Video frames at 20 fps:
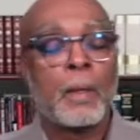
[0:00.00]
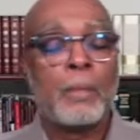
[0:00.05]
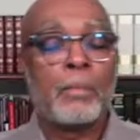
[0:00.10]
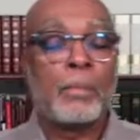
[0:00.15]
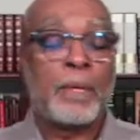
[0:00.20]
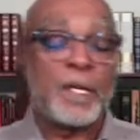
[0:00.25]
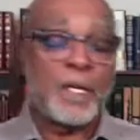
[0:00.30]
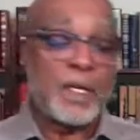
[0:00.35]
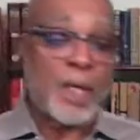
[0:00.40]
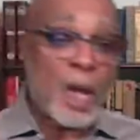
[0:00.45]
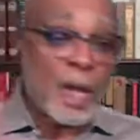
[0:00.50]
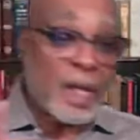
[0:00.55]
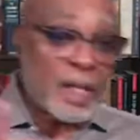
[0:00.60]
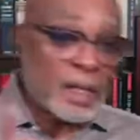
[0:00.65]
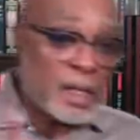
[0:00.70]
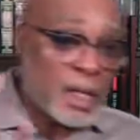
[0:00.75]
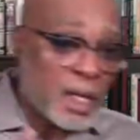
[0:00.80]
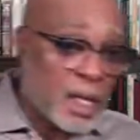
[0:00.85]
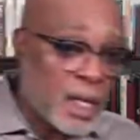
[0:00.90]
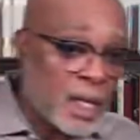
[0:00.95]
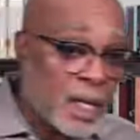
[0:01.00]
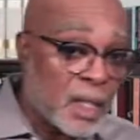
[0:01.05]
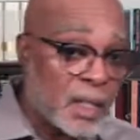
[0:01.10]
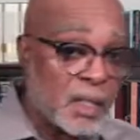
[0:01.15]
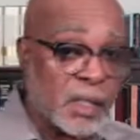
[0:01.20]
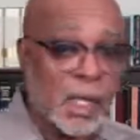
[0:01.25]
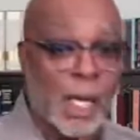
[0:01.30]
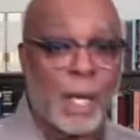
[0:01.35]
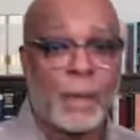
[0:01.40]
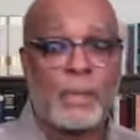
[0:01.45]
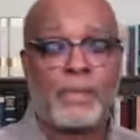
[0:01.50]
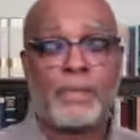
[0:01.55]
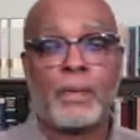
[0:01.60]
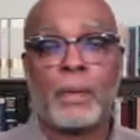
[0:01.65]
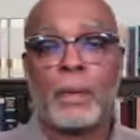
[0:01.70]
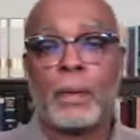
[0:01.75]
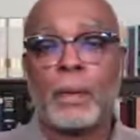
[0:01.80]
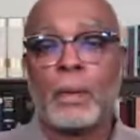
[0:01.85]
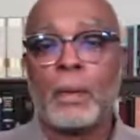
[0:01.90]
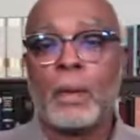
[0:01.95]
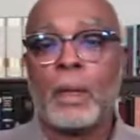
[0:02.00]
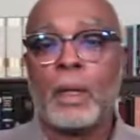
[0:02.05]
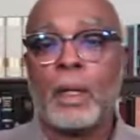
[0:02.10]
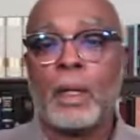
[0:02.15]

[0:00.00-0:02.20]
But it is helpful